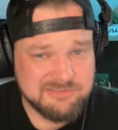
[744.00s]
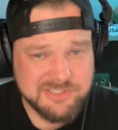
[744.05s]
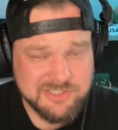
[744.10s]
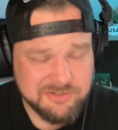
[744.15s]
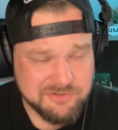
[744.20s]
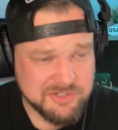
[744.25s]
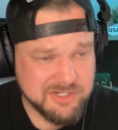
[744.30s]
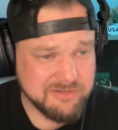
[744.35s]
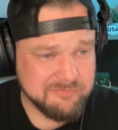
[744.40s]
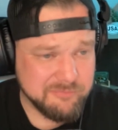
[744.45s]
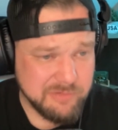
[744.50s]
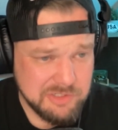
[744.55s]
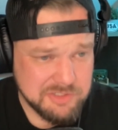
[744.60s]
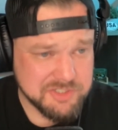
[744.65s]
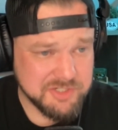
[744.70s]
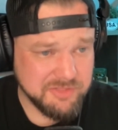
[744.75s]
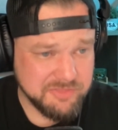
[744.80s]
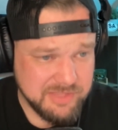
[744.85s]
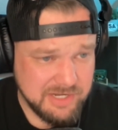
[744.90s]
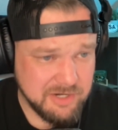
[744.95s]
little
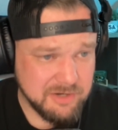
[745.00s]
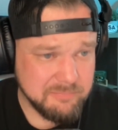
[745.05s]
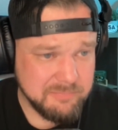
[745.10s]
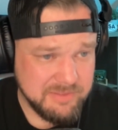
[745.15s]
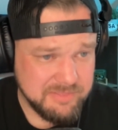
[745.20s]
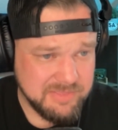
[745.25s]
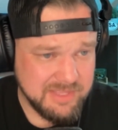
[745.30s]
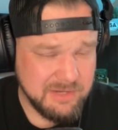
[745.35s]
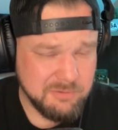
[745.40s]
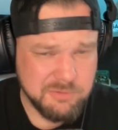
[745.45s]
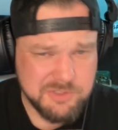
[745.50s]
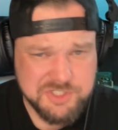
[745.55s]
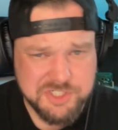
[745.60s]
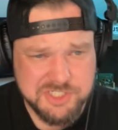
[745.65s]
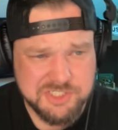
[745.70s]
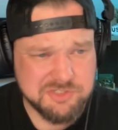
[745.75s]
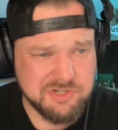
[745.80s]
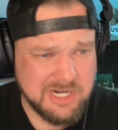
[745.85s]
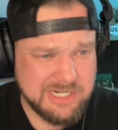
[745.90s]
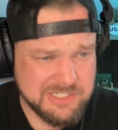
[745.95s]
conversion therapy thing, when
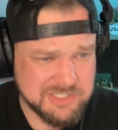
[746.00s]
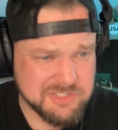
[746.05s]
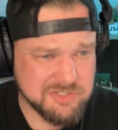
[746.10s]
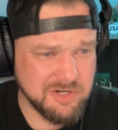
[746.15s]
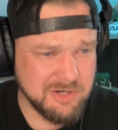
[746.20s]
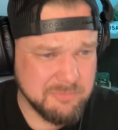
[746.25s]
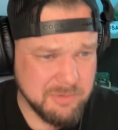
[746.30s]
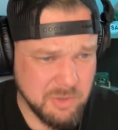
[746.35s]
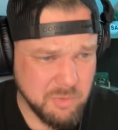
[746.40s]
she tried to scrub